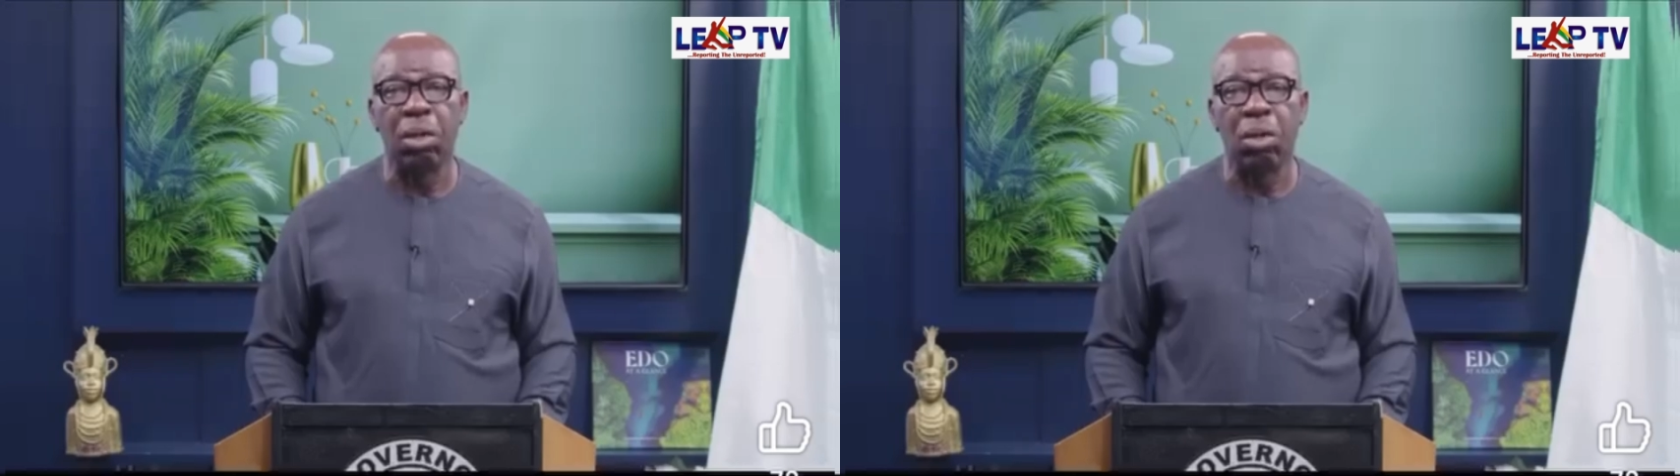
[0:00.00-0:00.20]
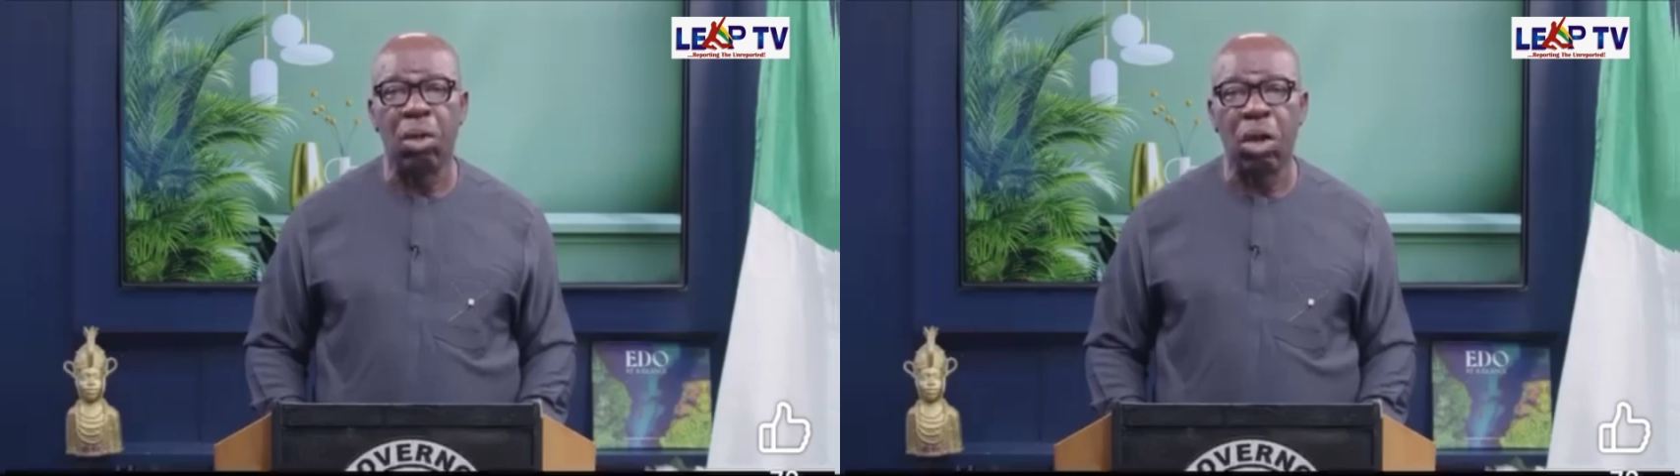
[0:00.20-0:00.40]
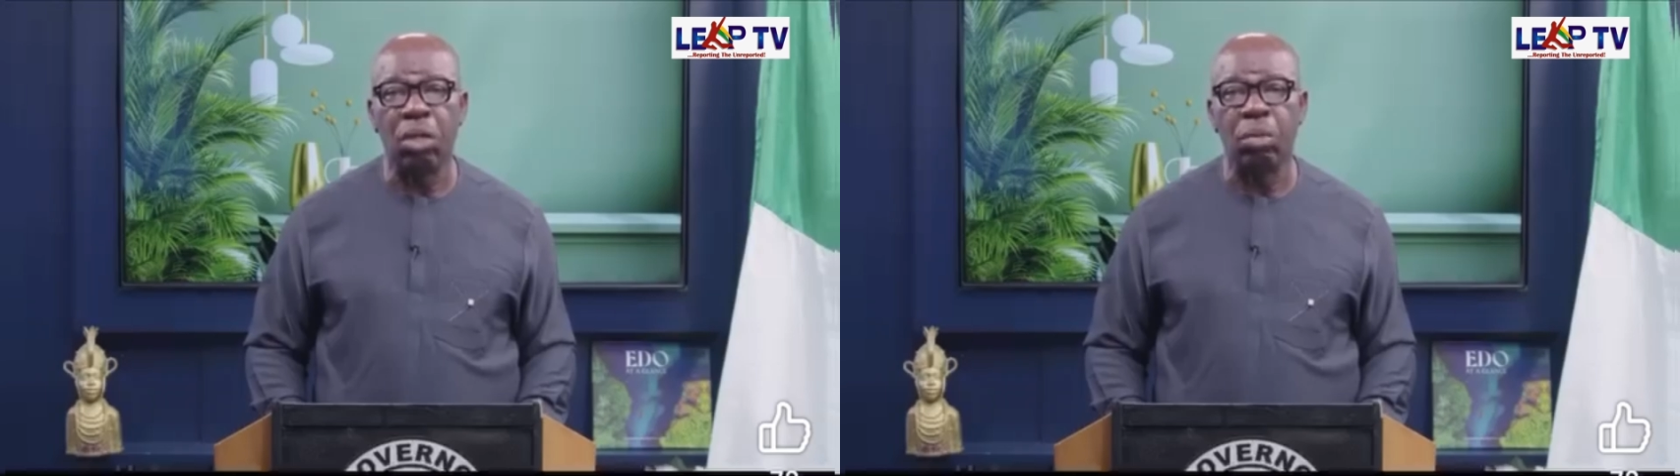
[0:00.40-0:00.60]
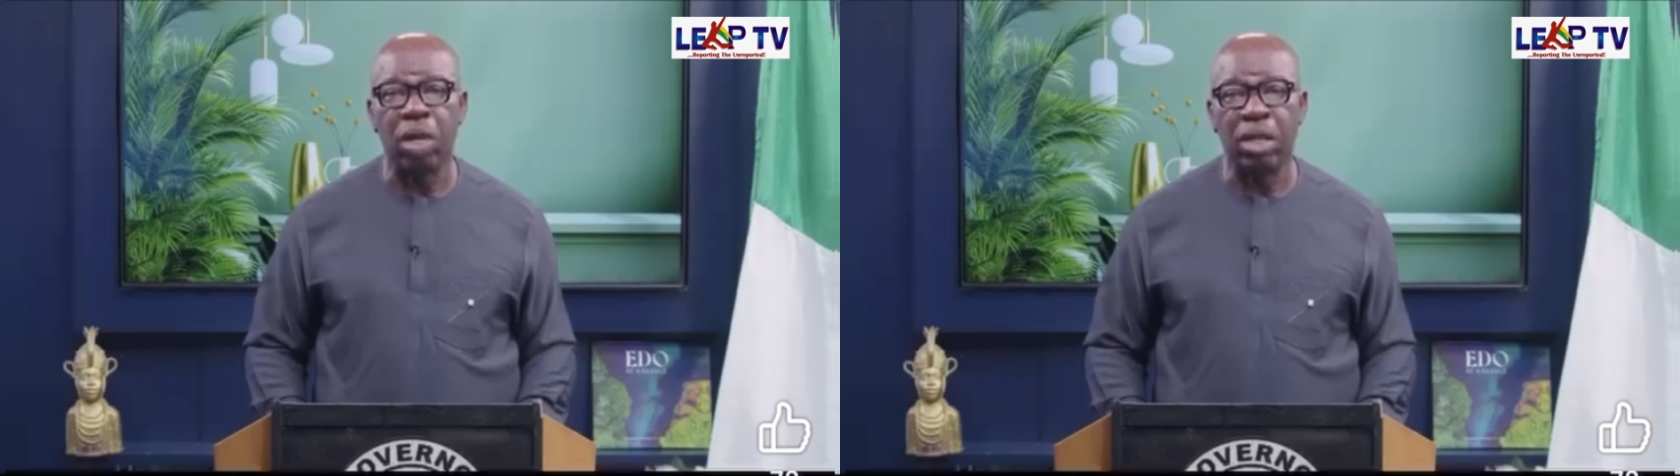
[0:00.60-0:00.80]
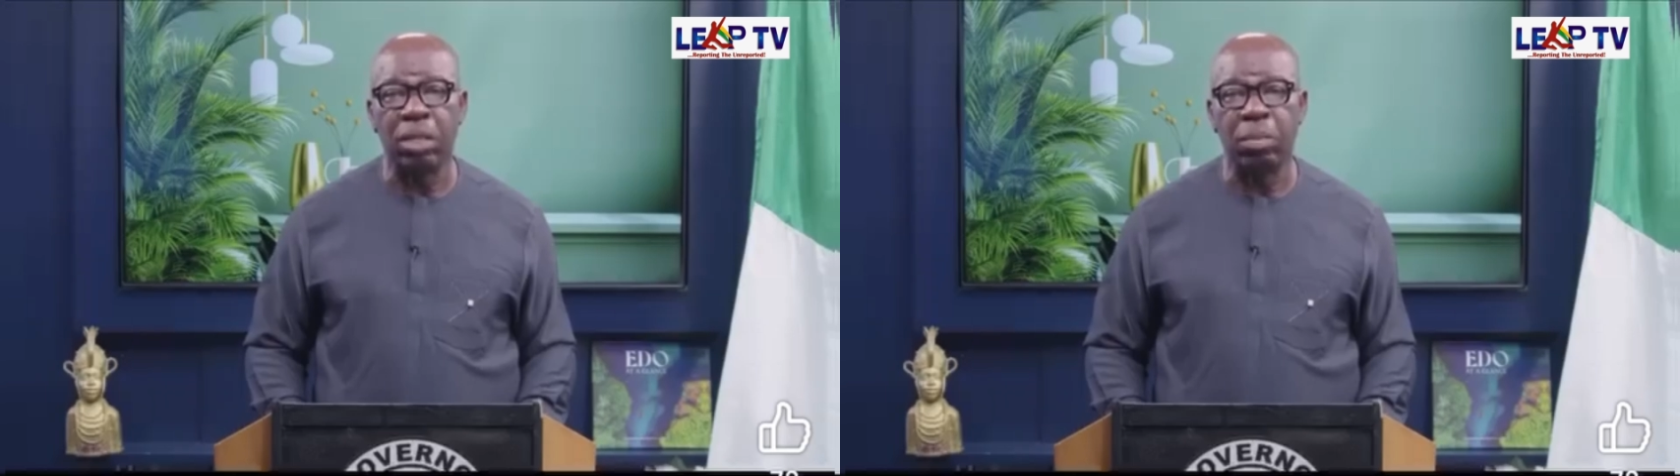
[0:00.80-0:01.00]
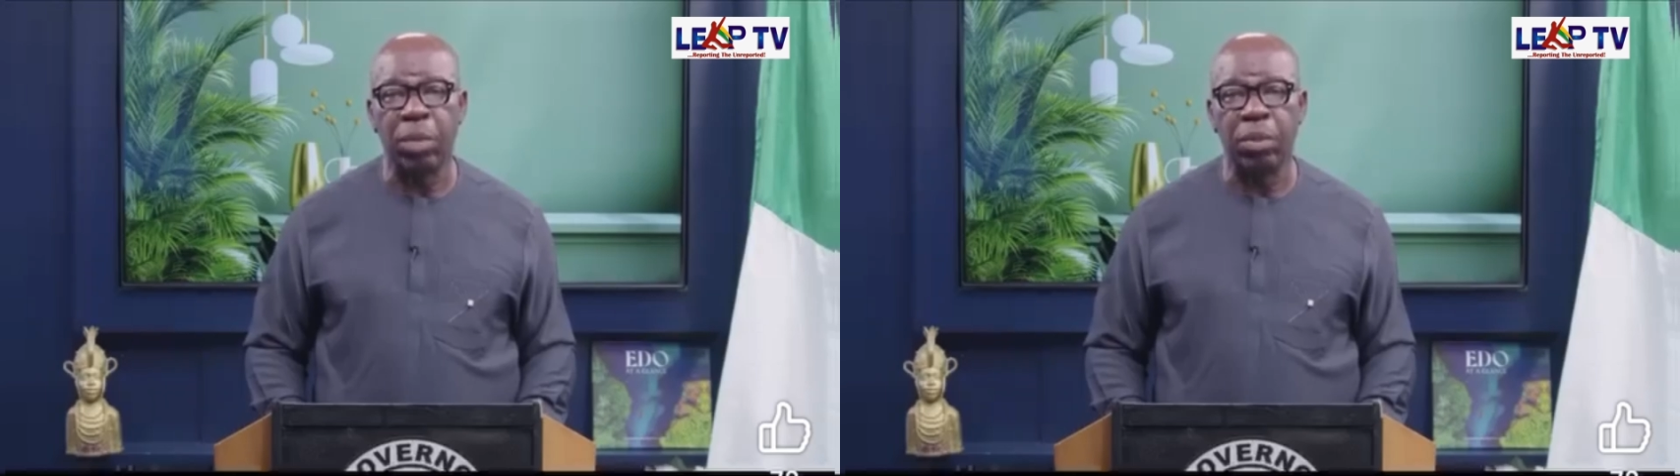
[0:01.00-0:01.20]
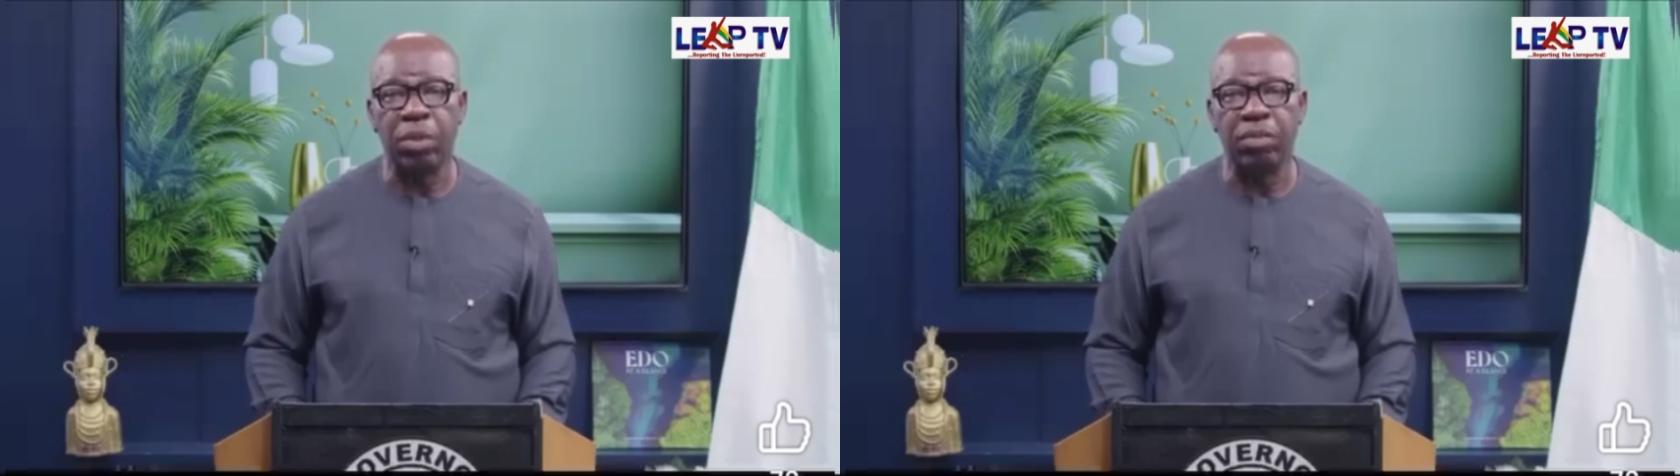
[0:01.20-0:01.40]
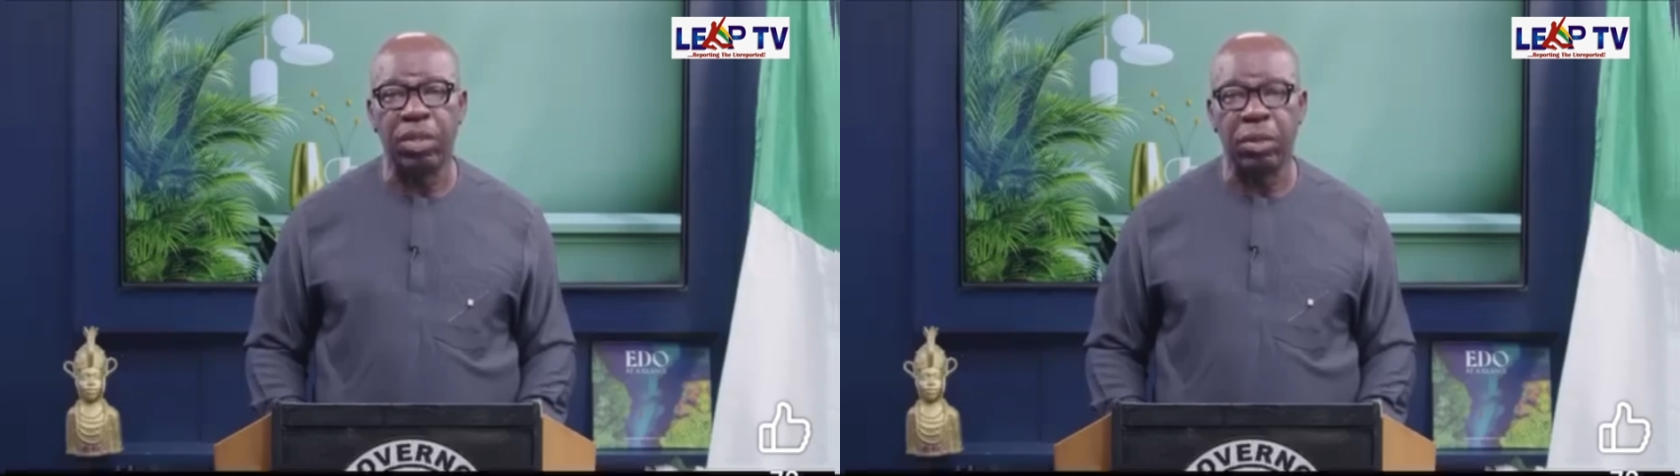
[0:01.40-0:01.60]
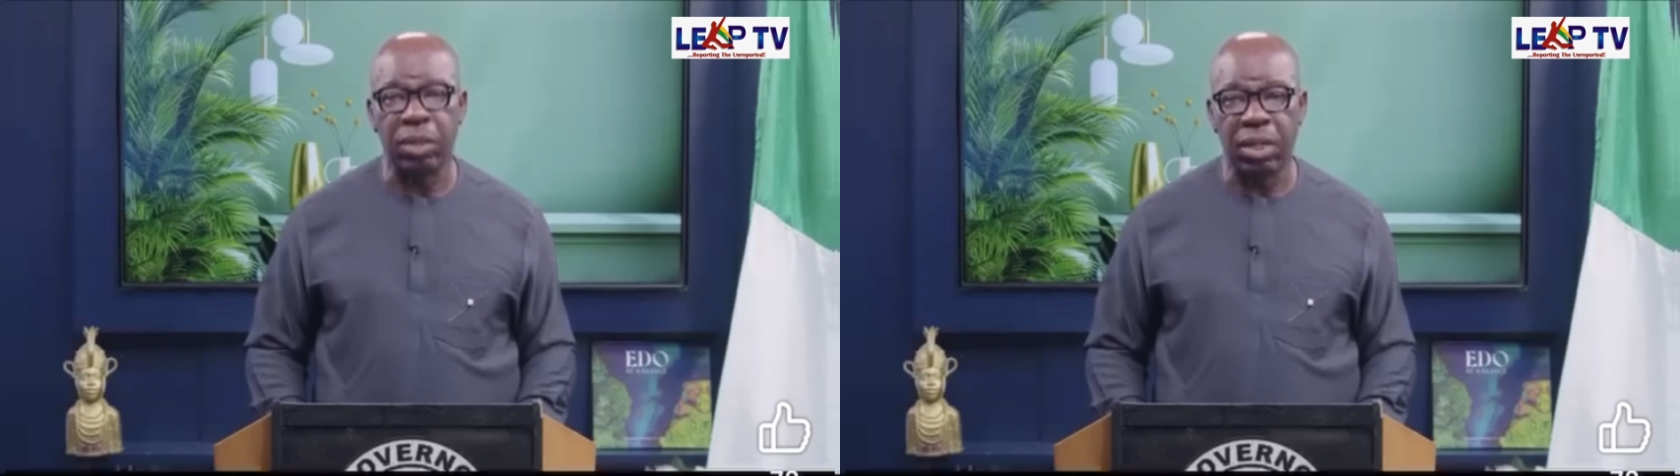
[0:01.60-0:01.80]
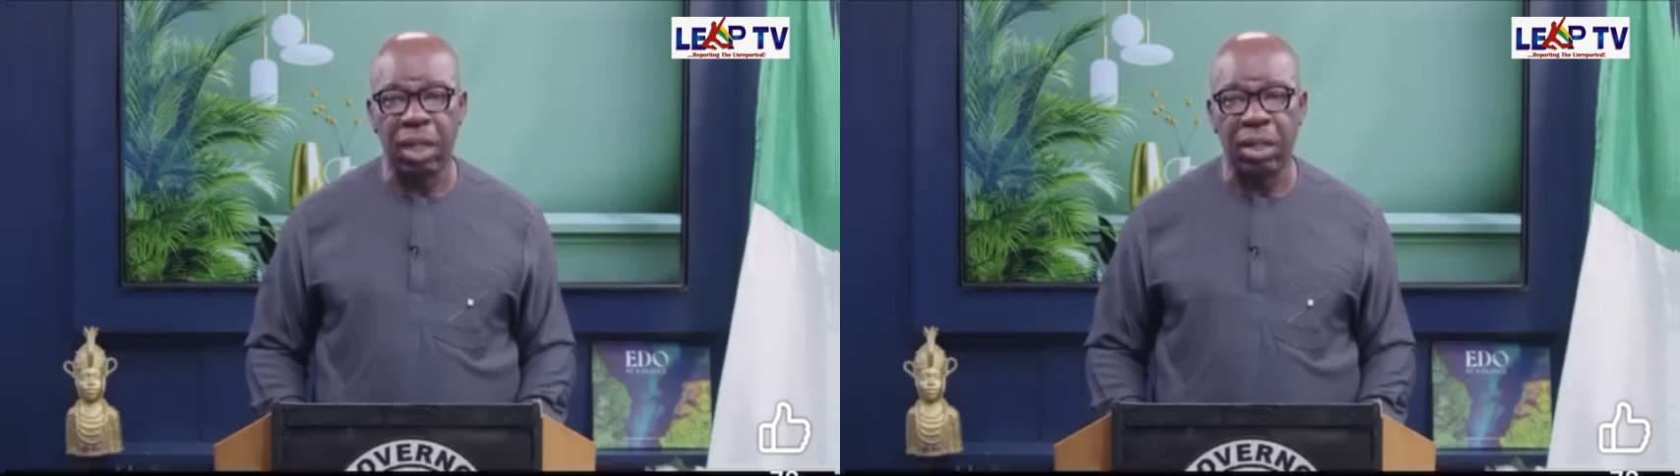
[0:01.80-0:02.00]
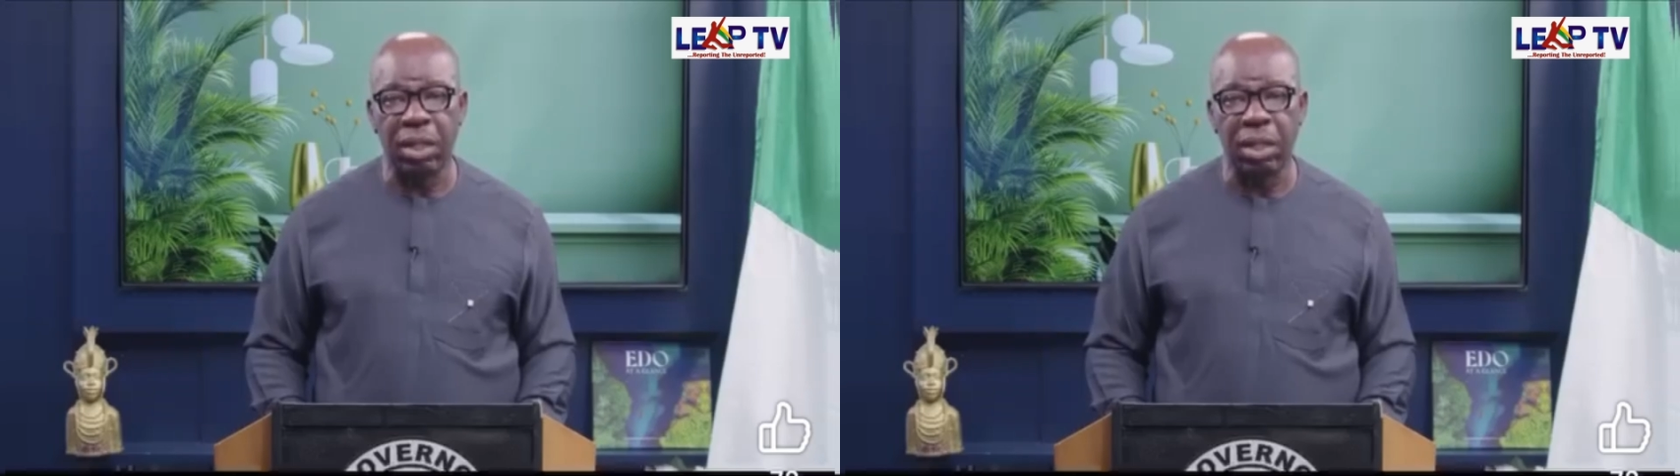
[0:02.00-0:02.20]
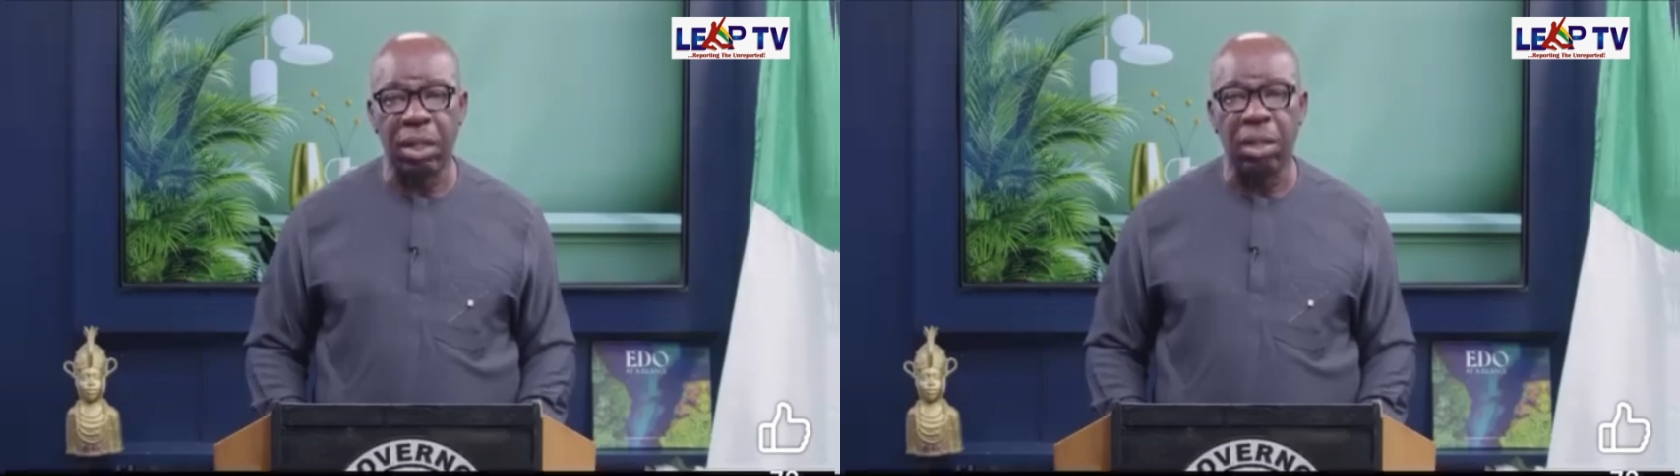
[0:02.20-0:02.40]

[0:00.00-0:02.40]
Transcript: God bless the people of Edo State.